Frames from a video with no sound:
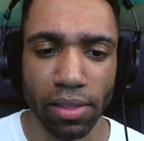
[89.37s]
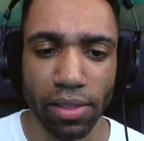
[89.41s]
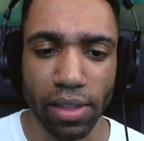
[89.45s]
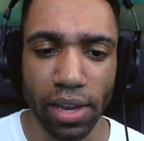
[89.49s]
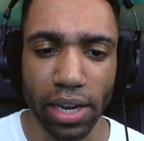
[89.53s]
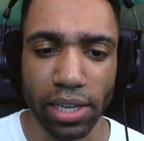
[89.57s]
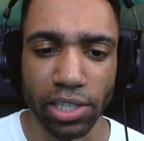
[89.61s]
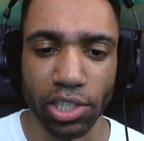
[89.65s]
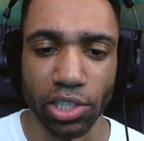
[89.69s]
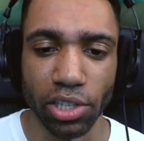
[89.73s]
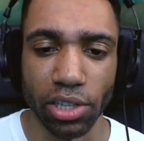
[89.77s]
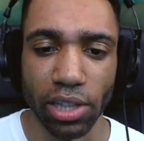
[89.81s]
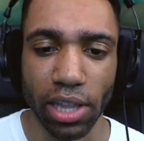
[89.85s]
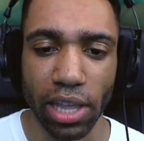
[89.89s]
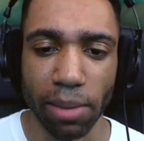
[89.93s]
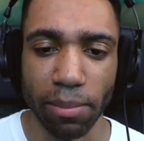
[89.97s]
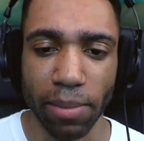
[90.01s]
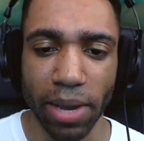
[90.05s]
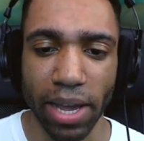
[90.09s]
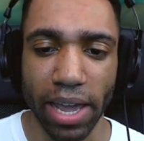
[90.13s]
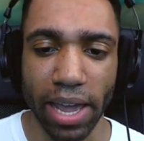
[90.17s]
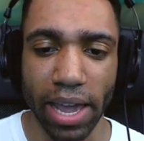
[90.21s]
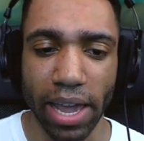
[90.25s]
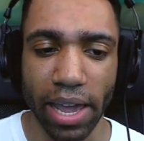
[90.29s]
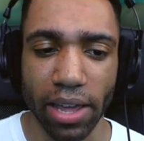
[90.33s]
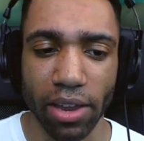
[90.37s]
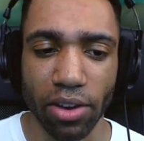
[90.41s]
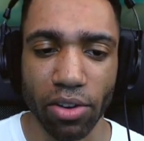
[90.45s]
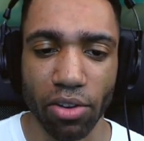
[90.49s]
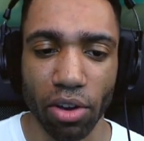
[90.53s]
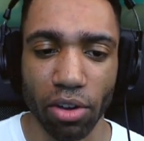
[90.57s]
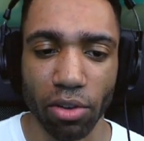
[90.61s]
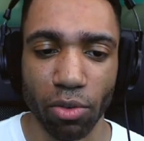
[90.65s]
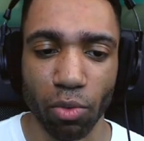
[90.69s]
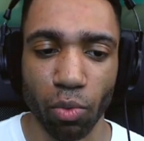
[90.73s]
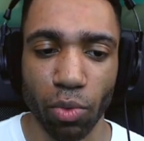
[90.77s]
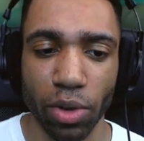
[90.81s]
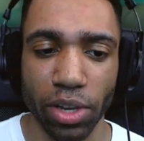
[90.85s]
That I should lay my hand
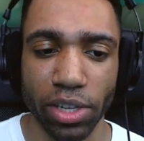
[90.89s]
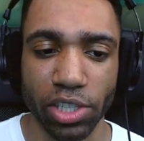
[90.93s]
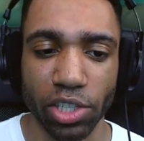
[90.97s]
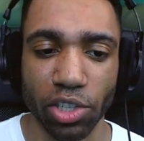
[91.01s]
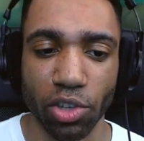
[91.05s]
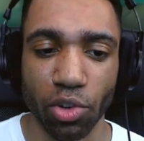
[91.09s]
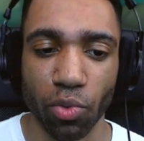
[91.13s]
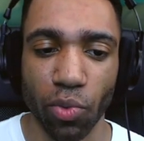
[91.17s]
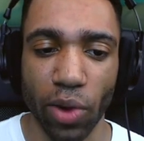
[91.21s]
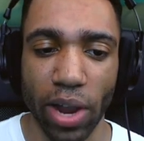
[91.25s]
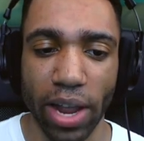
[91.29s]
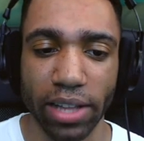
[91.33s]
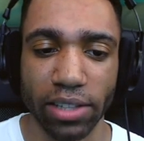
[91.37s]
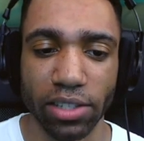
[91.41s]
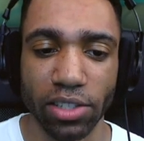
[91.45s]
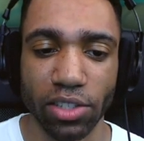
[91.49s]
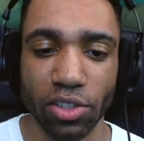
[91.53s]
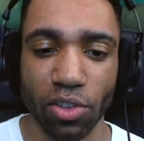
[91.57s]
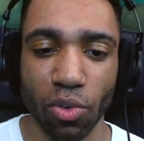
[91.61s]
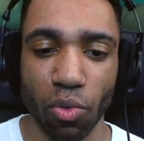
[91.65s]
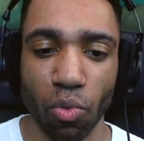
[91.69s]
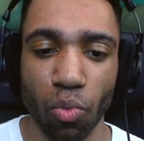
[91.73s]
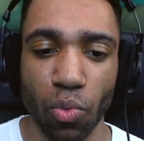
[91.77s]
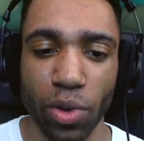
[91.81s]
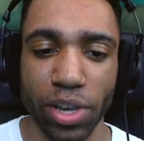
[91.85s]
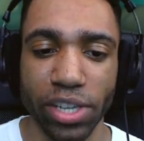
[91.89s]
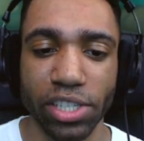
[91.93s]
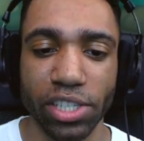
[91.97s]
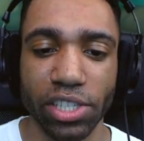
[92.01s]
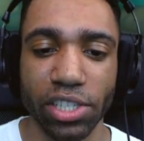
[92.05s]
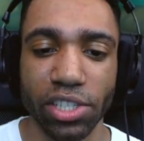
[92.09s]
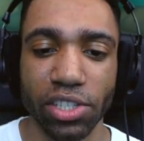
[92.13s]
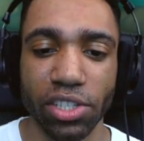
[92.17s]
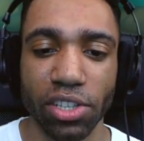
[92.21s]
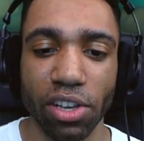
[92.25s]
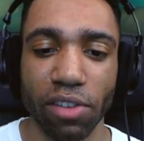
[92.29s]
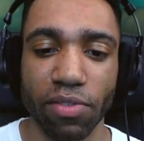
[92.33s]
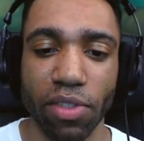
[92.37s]
on which grants the
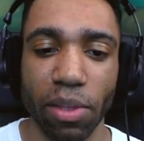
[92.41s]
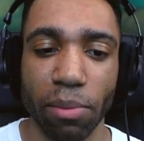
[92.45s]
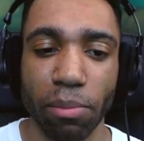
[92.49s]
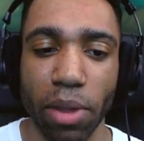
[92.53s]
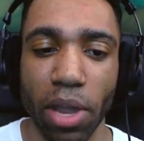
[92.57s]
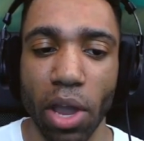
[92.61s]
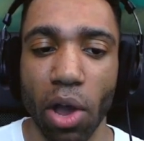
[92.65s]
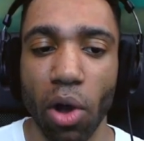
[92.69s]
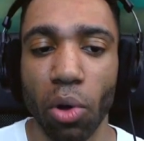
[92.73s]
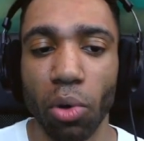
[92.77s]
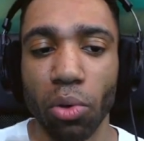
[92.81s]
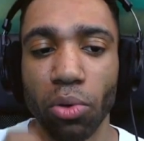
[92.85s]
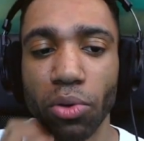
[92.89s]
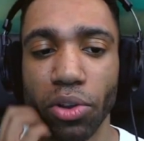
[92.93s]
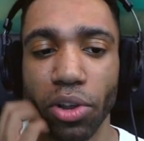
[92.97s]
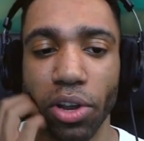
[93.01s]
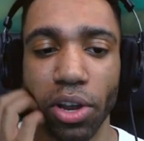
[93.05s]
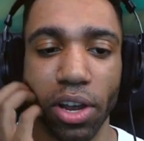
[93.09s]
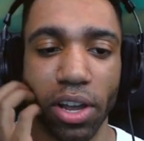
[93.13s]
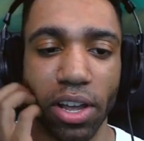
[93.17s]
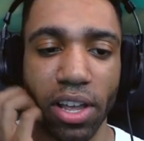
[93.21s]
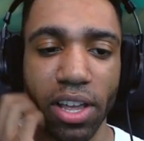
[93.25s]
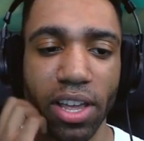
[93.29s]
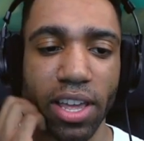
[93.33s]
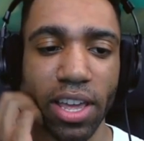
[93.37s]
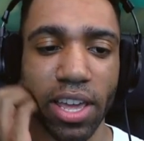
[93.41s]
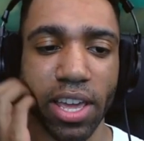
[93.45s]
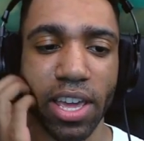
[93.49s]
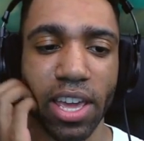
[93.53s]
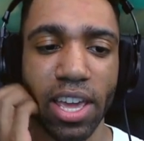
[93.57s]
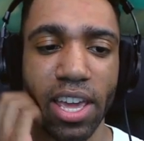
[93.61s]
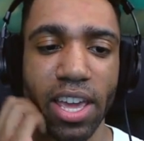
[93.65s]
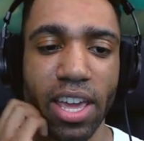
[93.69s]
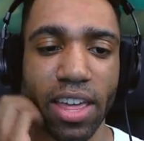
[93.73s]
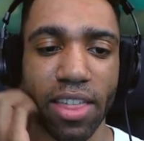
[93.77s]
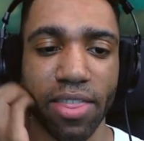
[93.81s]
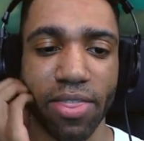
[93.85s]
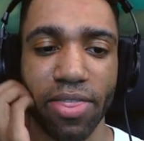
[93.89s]
wishes of the beholder.
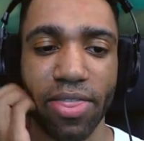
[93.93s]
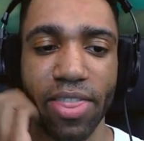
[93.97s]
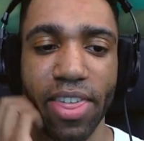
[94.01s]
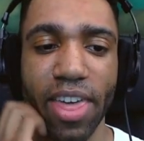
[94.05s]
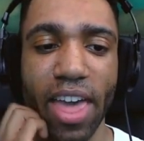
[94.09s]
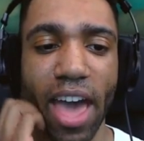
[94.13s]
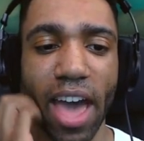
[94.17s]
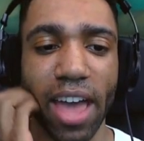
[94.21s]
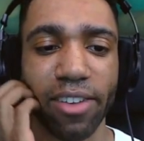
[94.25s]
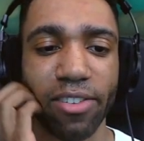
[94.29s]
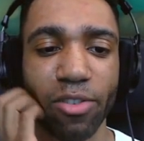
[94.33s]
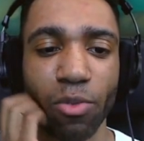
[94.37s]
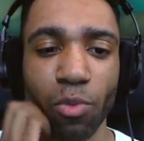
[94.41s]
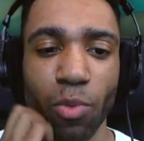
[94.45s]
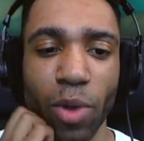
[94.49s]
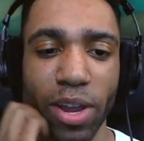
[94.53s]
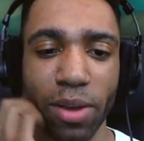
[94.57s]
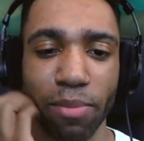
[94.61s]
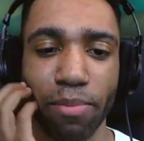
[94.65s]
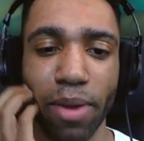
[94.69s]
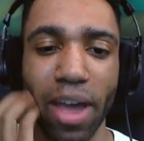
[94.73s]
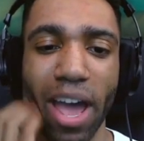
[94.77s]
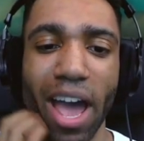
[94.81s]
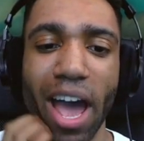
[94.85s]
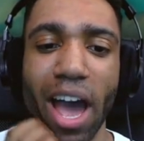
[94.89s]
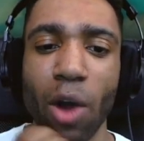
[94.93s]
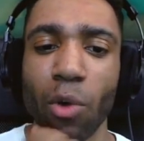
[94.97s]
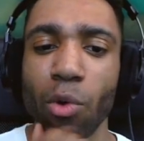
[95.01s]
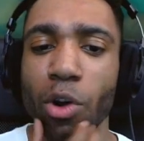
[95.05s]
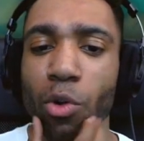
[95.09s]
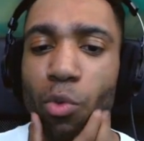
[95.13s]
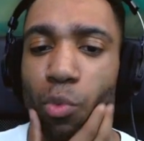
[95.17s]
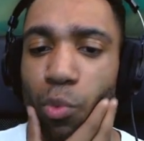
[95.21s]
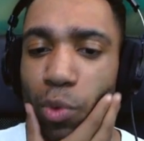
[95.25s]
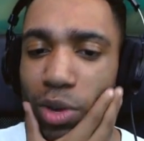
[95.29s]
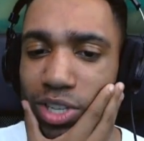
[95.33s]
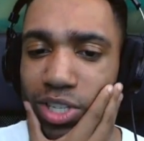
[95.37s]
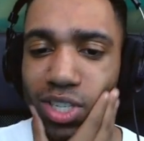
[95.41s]
That when
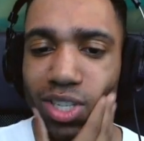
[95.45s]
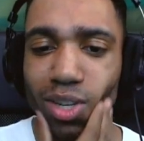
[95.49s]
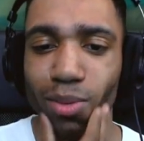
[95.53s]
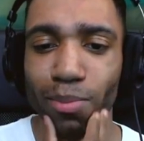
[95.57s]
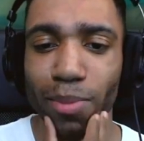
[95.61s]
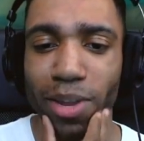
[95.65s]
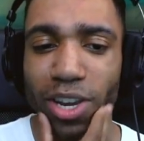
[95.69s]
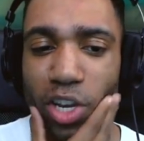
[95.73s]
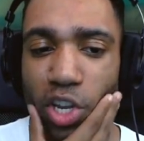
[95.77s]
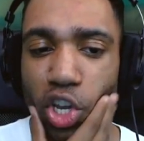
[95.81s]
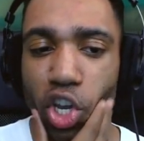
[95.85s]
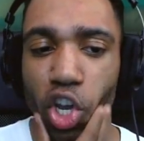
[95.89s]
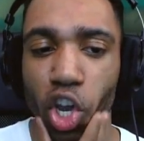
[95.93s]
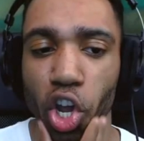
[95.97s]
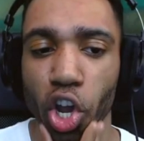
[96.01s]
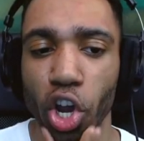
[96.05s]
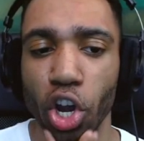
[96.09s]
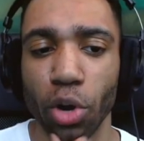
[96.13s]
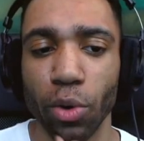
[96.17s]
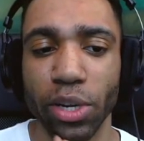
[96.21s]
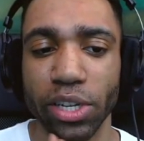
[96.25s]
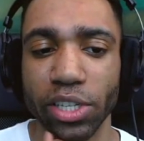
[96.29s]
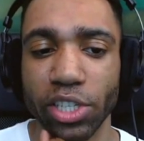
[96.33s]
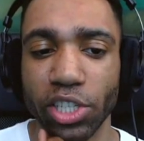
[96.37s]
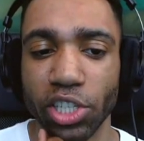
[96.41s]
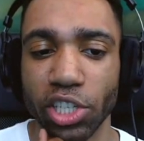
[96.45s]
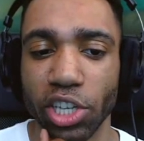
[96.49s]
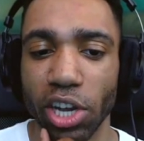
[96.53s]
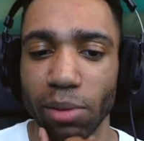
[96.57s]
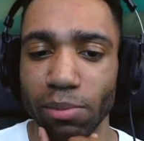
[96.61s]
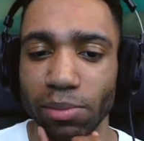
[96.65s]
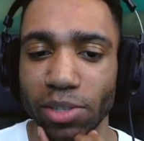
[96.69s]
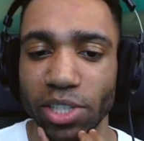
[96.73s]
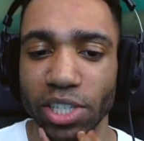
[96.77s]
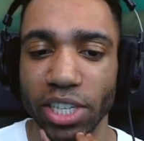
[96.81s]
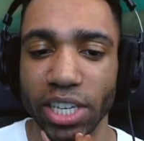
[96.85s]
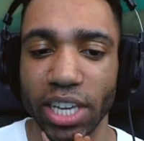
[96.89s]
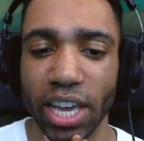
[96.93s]
power, wisdom, and courage
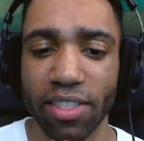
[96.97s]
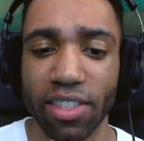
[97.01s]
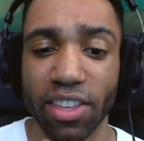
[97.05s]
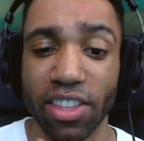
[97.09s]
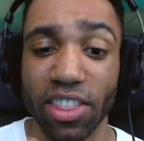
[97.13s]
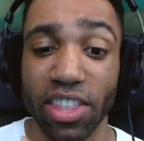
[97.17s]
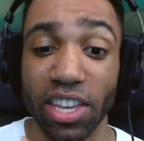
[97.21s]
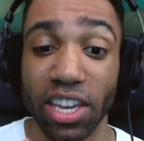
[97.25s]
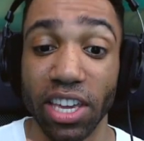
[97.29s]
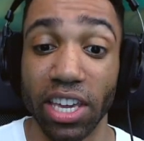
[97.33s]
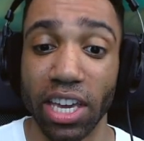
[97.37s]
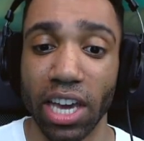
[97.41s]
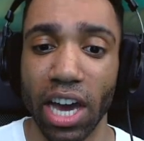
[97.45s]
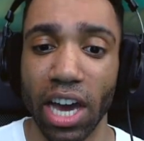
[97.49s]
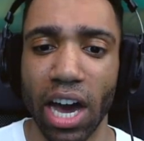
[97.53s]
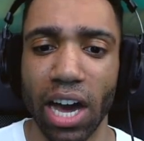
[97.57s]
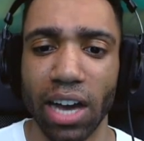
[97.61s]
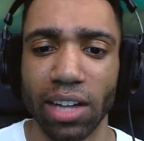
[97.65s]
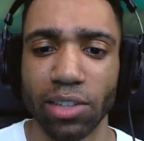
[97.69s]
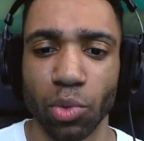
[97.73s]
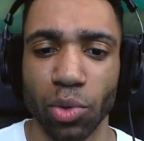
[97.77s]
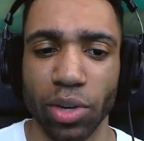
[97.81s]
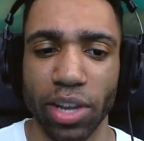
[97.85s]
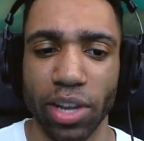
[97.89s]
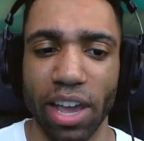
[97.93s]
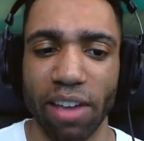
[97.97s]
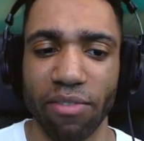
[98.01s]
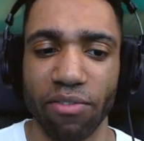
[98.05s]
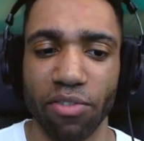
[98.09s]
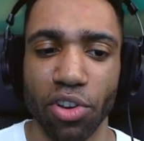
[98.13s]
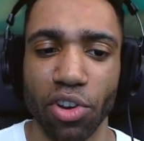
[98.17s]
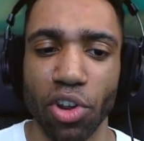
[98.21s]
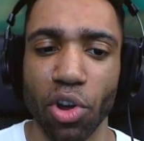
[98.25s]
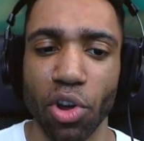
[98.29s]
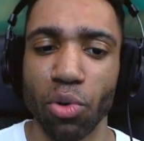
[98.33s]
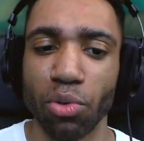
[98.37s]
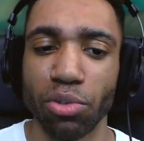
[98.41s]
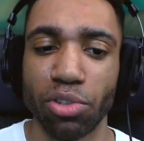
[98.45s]
come together, the gods would have
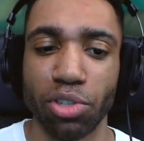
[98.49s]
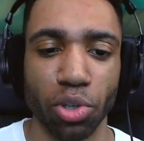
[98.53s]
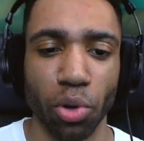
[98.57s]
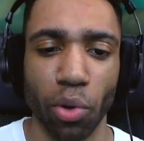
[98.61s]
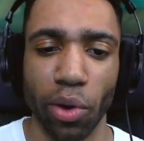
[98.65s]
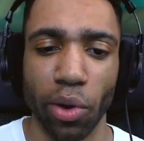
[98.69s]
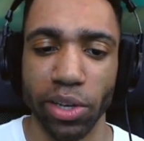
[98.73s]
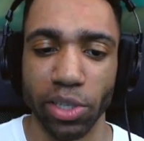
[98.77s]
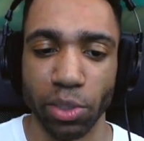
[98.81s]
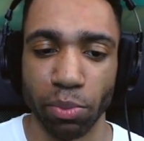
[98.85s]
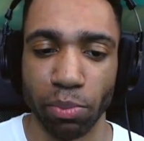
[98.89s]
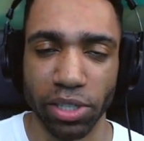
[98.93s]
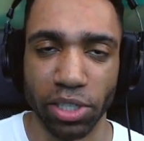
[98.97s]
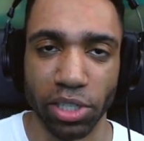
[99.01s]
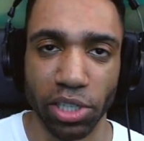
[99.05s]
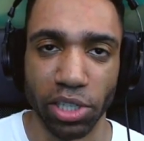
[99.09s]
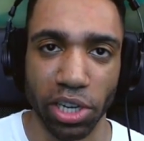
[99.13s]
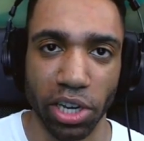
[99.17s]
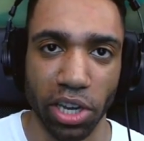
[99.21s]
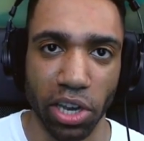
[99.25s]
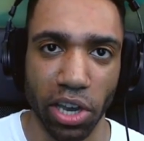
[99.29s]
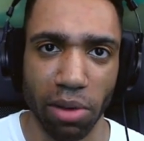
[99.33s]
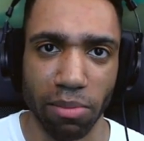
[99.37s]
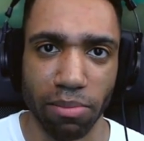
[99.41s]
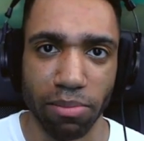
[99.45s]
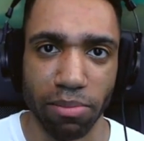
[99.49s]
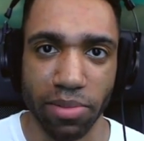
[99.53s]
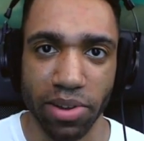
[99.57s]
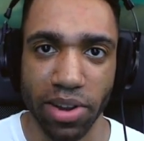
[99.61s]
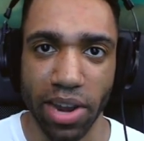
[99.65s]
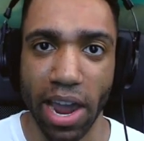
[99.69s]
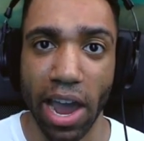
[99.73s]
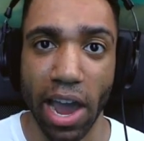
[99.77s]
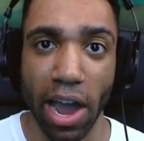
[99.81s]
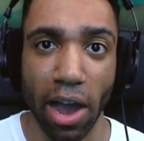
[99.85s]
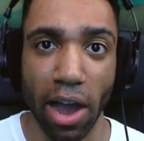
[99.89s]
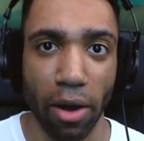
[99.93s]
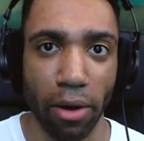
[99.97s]
no choice but to come
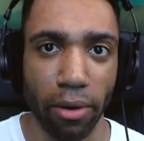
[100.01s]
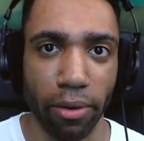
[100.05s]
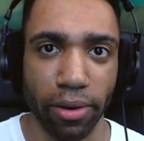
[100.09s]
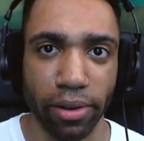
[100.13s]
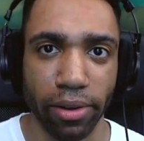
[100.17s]
down.